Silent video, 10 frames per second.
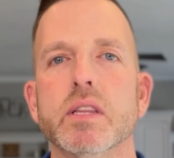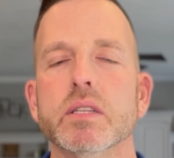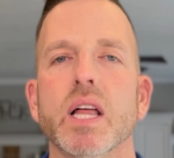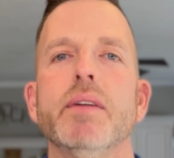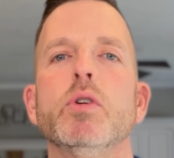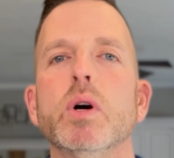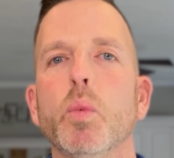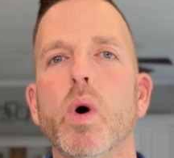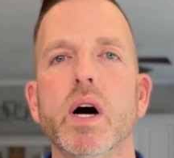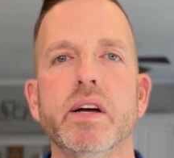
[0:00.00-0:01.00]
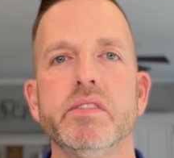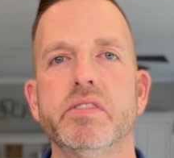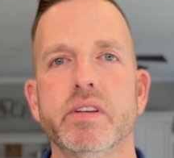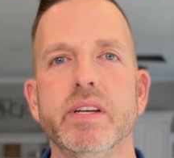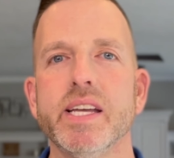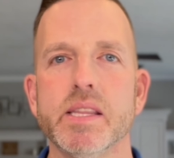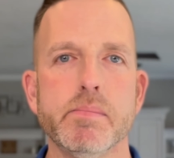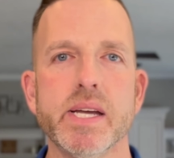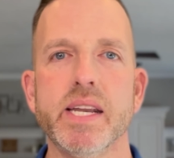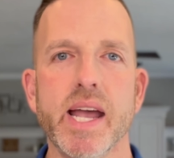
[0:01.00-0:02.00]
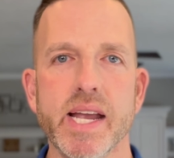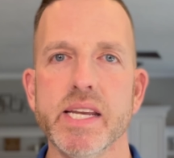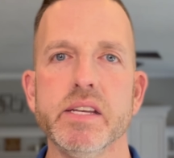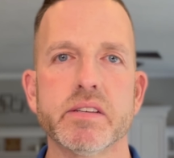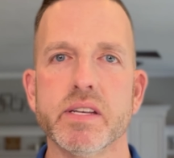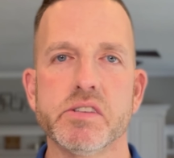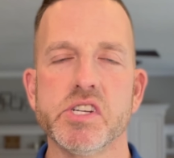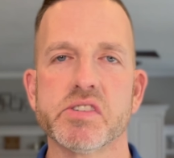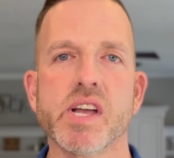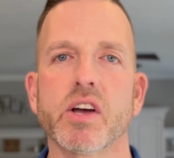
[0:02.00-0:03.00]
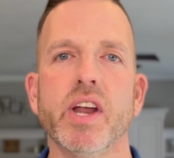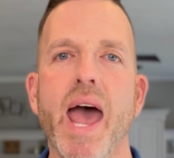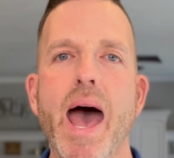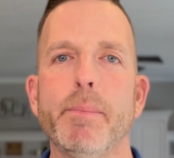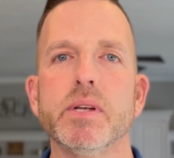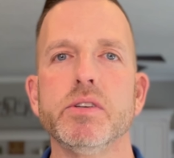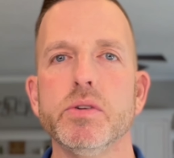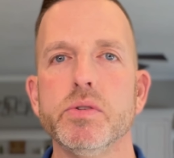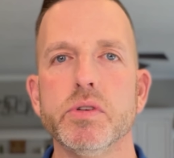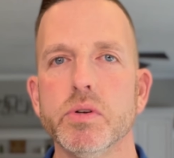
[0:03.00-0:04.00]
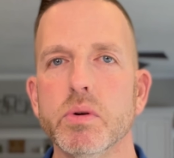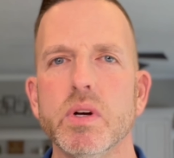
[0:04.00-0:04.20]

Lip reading: the level it was in the mid-'80s. It's just not going to happen due to